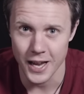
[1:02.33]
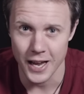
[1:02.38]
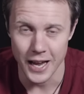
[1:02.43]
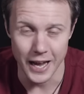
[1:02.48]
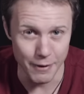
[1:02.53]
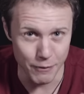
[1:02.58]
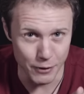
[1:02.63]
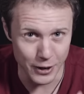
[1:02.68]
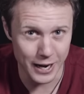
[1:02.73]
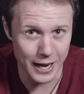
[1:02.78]

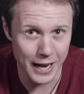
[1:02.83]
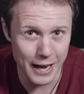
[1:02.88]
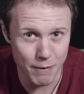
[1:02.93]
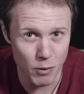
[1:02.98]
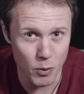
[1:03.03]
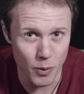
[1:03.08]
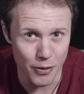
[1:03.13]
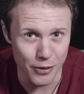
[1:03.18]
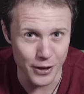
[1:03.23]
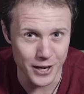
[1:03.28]
And if you're clever
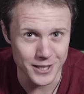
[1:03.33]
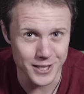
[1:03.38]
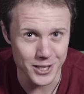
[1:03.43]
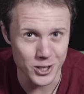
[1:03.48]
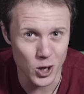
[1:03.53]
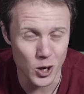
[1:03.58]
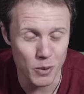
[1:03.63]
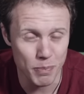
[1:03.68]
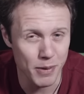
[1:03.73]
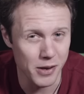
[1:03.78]
with this, this
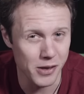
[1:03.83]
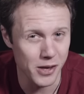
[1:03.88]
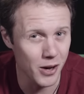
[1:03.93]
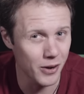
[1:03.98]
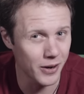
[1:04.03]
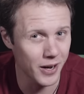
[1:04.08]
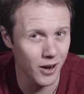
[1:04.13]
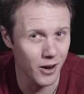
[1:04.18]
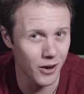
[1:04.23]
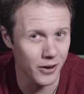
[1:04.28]
could be the
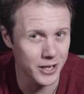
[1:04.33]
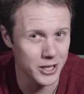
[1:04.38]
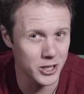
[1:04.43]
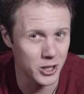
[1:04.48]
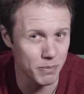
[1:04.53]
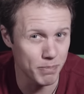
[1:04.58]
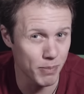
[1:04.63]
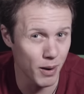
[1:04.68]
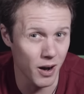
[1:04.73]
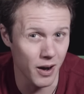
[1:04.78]
only harness
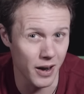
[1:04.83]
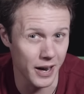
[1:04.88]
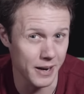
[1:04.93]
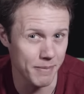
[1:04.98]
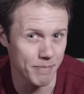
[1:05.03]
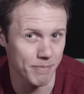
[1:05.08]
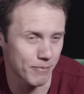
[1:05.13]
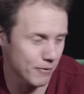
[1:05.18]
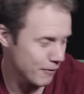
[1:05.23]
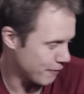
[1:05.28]
you buy.
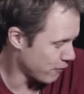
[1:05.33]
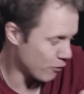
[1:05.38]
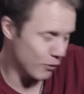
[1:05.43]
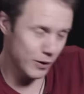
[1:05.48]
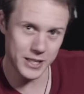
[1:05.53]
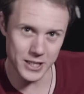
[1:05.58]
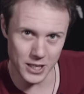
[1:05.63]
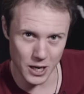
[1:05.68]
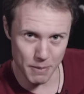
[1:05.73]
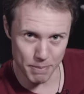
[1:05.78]
For
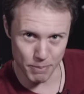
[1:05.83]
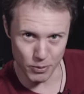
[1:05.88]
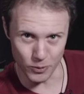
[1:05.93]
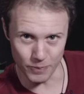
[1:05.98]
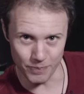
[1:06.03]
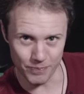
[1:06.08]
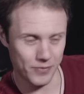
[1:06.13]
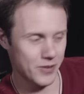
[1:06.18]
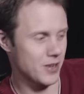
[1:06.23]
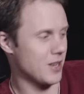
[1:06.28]
example,
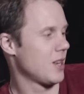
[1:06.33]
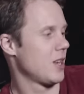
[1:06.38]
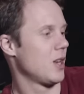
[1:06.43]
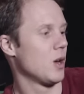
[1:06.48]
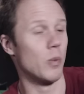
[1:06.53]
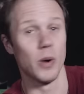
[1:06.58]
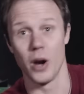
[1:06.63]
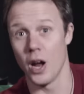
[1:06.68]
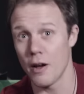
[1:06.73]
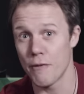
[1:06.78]

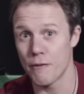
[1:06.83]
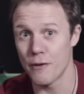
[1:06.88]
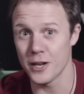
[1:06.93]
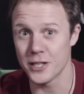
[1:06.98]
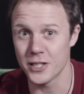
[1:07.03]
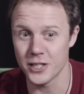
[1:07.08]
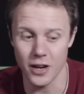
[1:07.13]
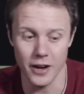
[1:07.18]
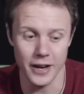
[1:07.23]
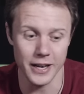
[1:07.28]
when I
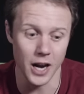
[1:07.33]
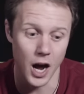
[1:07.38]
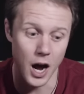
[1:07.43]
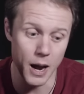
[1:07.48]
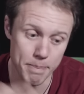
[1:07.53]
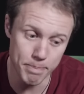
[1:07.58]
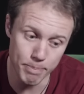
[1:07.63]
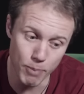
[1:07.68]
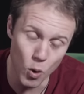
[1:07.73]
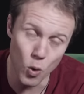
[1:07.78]
first started,
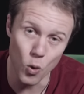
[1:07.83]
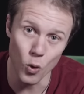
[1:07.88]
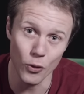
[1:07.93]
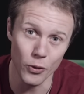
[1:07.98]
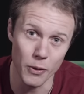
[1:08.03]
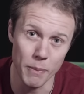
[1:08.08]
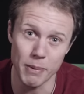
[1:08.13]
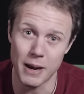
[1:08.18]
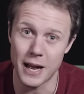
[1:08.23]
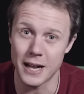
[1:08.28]
I bought
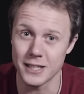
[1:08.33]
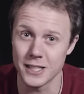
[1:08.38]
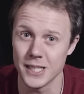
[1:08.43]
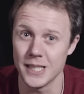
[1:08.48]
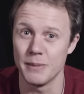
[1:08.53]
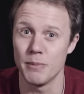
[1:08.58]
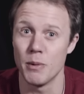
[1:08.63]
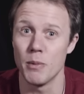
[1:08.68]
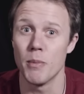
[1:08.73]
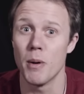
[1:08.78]
the Black
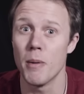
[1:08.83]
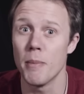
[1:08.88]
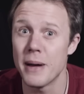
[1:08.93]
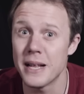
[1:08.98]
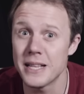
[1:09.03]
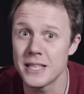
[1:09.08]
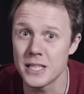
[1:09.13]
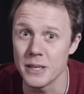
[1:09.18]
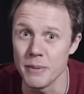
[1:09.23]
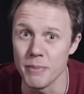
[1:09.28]
Diamond
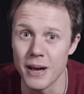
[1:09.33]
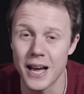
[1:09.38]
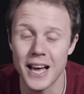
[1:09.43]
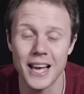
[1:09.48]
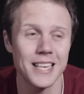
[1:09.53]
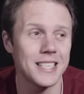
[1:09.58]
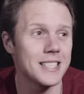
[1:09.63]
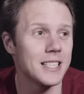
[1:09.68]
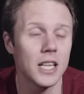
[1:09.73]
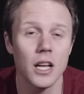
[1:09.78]
Momentum
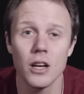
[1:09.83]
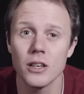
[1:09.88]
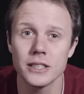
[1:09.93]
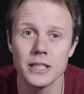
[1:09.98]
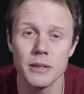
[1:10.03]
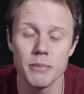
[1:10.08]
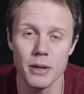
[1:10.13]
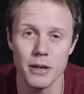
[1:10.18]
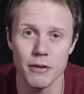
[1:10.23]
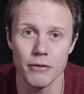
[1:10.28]
and it's
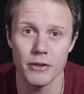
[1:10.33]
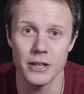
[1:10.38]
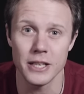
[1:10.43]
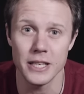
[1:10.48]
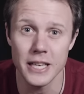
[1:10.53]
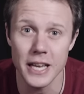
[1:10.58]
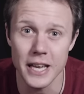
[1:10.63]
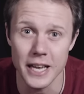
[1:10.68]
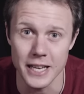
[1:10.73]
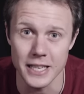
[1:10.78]
lasted me for
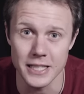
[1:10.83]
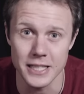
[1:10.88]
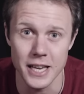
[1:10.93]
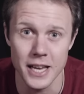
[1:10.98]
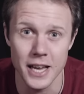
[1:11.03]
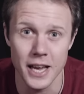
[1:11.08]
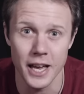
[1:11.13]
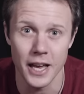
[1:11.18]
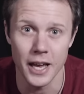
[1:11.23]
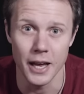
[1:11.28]
years.
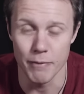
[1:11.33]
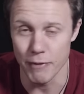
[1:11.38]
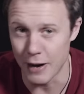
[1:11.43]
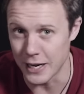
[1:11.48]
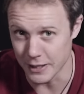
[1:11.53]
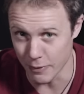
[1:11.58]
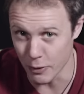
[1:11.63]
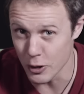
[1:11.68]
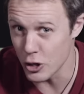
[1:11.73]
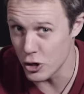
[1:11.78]
In
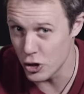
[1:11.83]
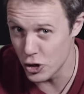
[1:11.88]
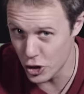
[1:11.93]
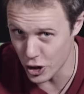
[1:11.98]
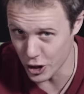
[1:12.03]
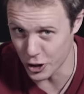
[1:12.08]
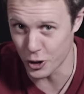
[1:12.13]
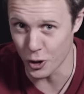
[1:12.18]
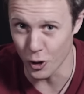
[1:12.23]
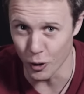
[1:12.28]
fact, I've only
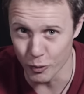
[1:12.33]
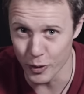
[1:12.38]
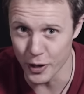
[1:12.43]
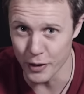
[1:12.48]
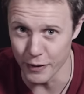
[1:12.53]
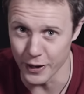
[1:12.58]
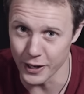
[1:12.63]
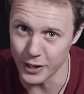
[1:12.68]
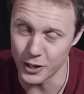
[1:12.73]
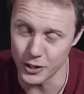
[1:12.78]
just got rid
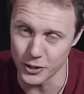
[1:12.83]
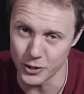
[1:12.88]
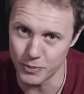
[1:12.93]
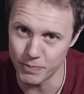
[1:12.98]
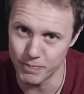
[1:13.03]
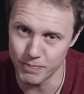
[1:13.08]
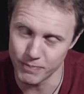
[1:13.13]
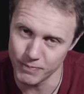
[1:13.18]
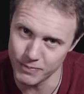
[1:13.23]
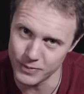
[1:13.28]
of it because
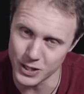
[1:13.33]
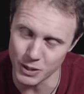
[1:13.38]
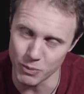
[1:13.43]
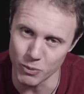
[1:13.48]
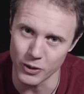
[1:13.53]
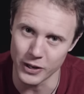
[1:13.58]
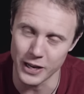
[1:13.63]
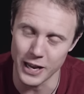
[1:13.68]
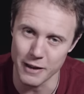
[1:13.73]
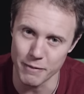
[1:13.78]

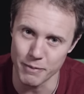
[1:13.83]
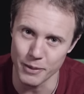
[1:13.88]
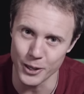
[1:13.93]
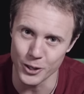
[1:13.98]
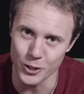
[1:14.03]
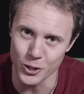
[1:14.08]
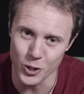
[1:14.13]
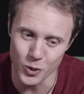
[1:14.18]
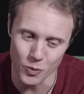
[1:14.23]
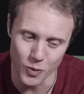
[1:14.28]
someone gave me a
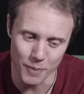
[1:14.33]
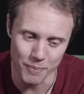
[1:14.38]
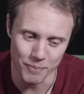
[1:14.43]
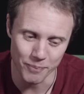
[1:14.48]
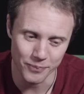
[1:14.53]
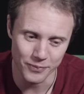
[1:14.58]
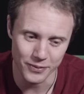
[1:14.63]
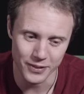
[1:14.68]
new one.